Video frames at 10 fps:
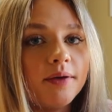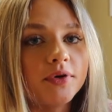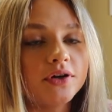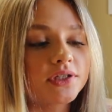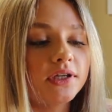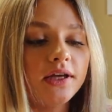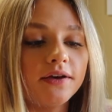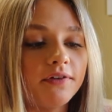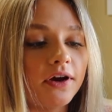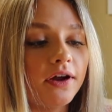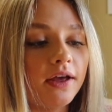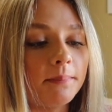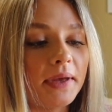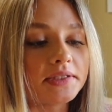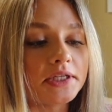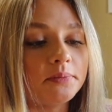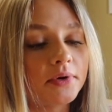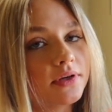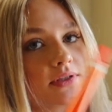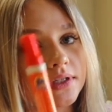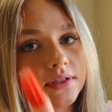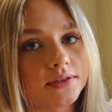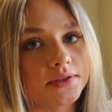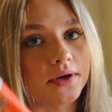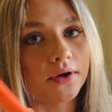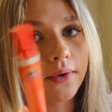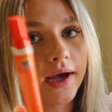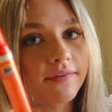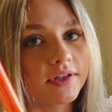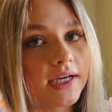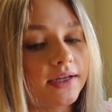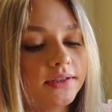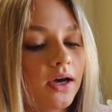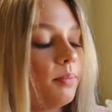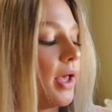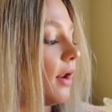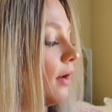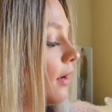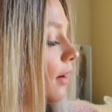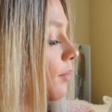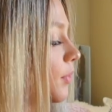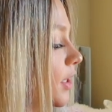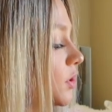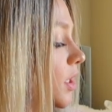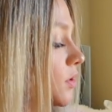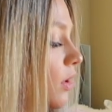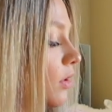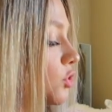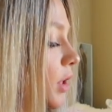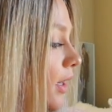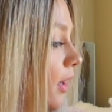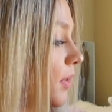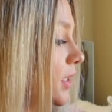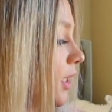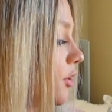am personally a very messy person, so I have a Tide to Go pen in here. I'm pretty sure it's all dried up because I